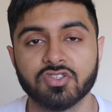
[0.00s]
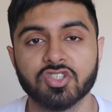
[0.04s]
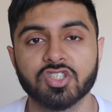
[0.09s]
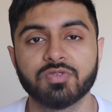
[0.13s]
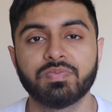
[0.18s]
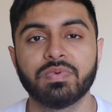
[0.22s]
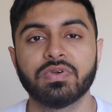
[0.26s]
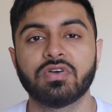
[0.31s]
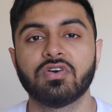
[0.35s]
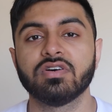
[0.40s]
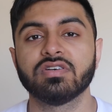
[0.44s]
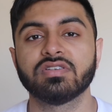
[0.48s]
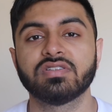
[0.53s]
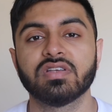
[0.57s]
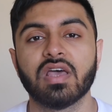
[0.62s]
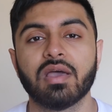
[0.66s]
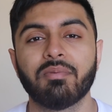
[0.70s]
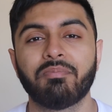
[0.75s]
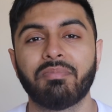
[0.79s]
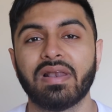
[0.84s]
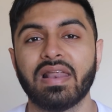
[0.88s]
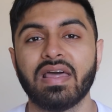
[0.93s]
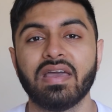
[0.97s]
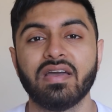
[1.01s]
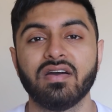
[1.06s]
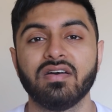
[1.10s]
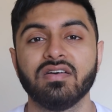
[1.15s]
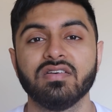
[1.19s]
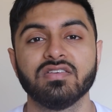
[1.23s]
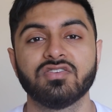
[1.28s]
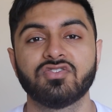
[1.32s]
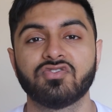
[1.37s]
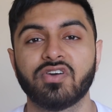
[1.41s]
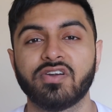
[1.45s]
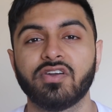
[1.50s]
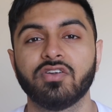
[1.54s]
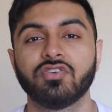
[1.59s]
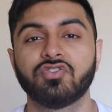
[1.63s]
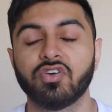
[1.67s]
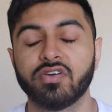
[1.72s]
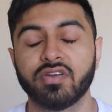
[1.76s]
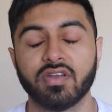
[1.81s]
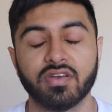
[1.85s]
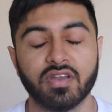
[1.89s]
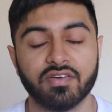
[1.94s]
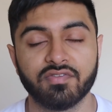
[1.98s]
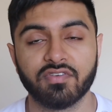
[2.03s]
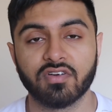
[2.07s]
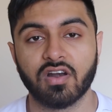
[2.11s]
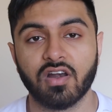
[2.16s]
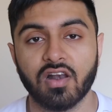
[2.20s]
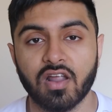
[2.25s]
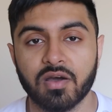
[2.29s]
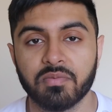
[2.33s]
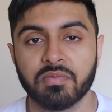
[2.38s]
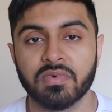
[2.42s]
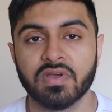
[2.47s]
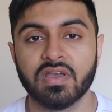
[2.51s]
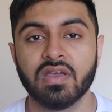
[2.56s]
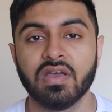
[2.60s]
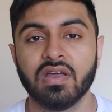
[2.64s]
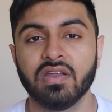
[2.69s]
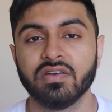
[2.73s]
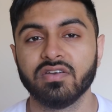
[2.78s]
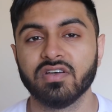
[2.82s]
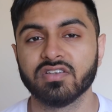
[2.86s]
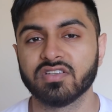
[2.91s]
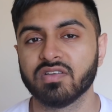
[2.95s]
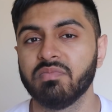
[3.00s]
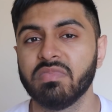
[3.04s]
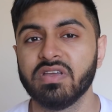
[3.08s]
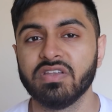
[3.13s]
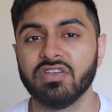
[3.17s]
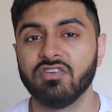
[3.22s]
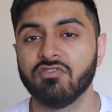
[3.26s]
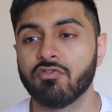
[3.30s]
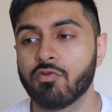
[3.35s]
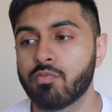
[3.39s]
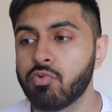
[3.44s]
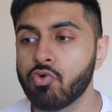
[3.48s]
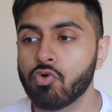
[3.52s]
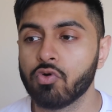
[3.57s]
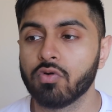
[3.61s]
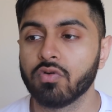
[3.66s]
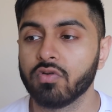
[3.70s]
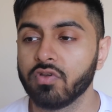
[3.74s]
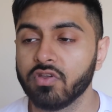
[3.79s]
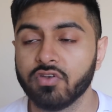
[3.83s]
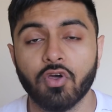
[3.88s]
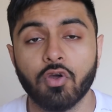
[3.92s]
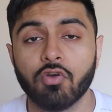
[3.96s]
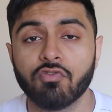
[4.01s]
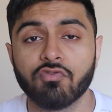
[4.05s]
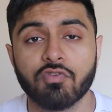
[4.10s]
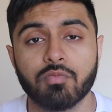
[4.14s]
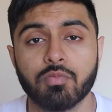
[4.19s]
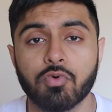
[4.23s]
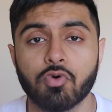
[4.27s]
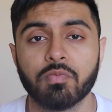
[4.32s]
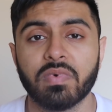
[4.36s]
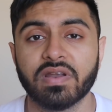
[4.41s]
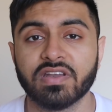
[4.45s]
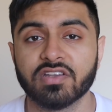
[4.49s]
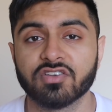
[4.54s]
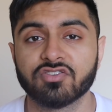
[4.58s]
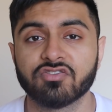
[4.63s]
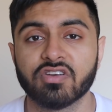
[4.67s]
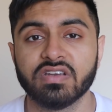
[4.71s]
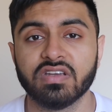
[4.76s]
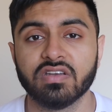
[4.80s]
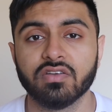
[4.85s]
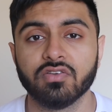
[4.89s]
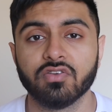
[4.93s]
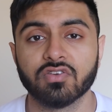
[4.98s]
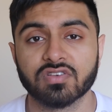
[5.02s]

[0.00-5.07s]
Just because a player is trying to join another club doesn't mean you don't report back to training.